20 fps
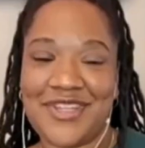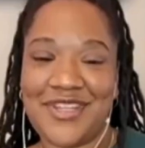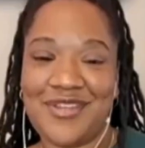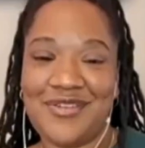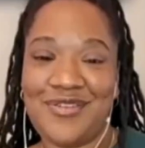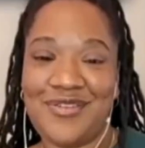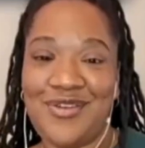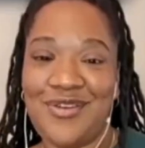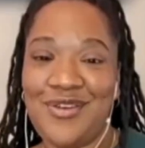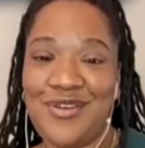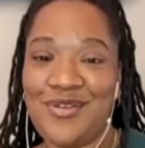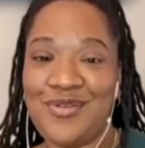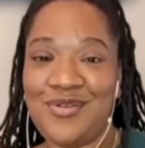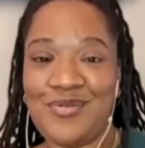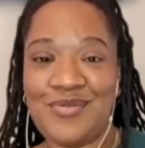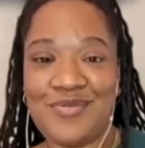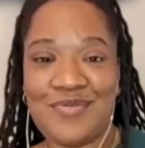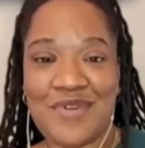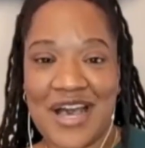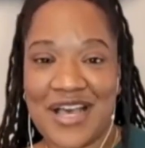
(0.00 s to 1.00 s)

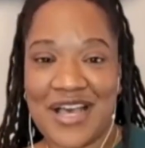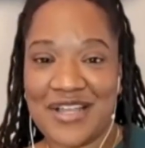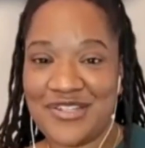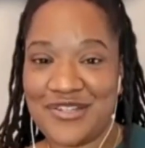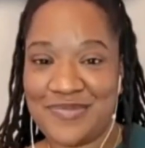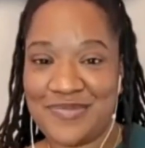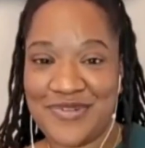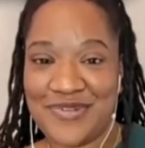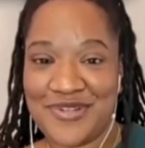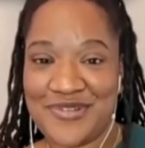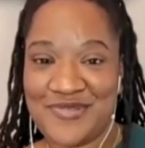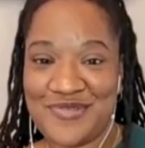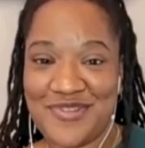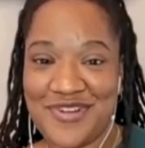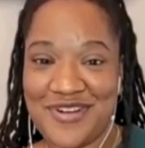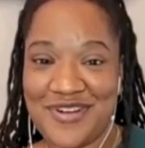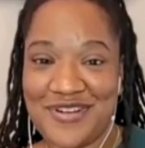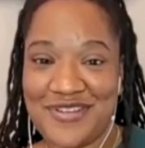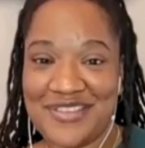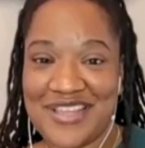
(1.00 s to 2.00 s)
new
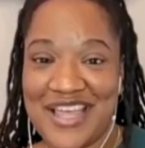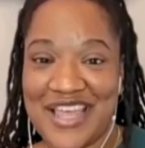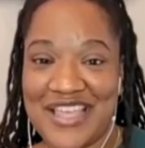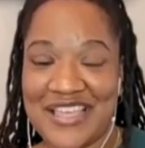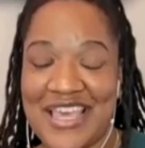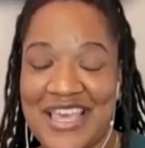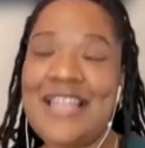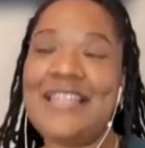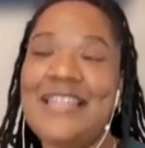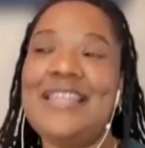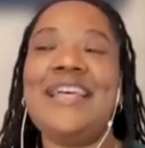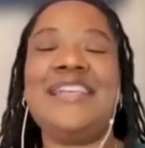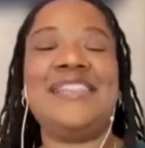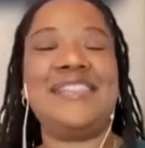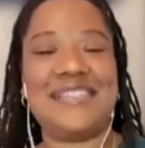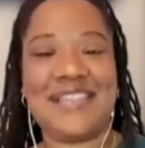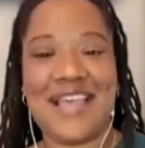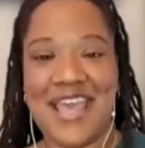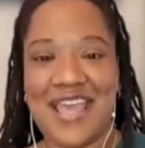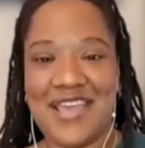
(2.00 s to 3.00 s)
entrepreneur, like
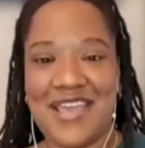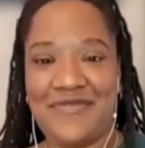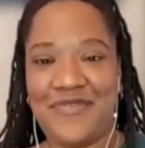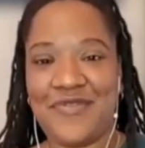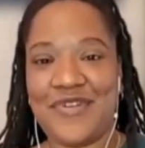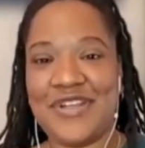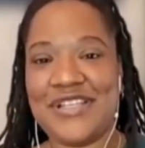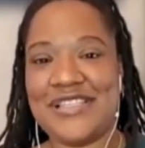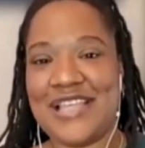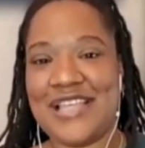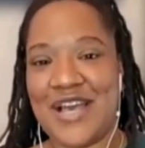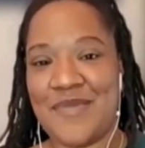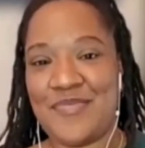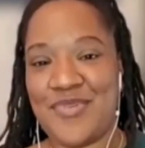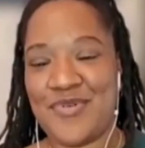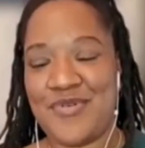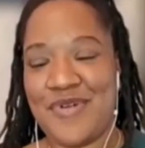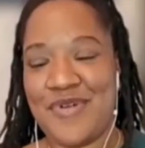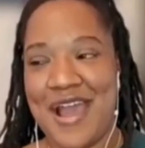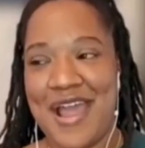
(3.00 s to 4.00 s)
let's say, for
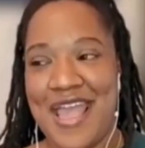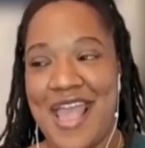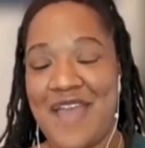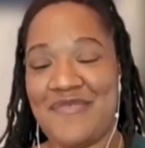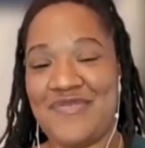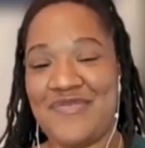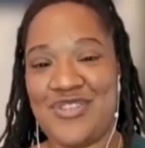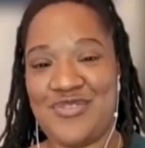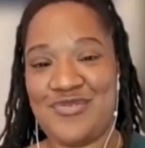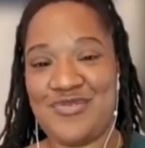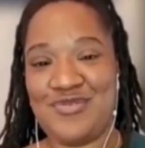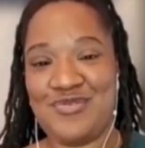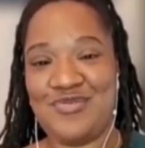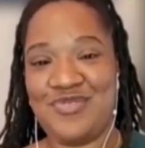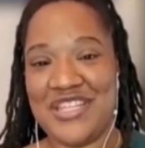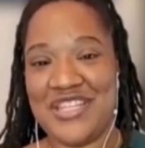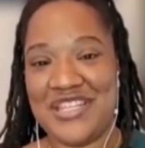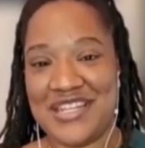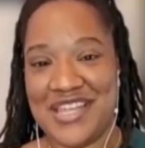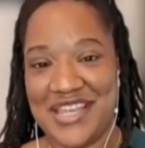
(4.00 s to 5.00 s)
example, I have two
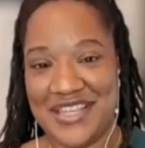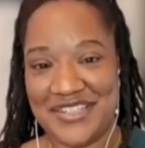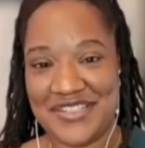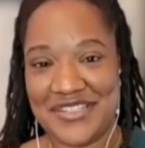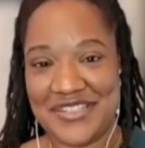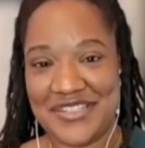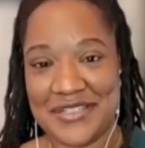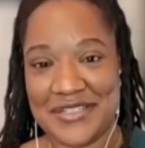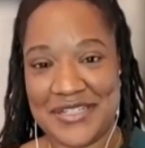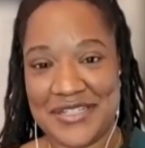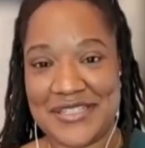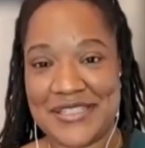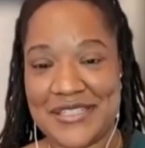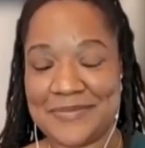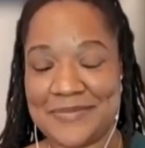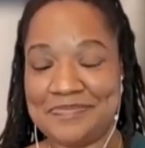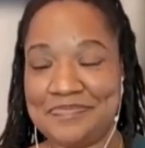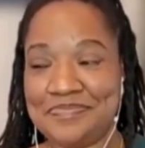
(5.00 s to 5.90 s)
teenage sons.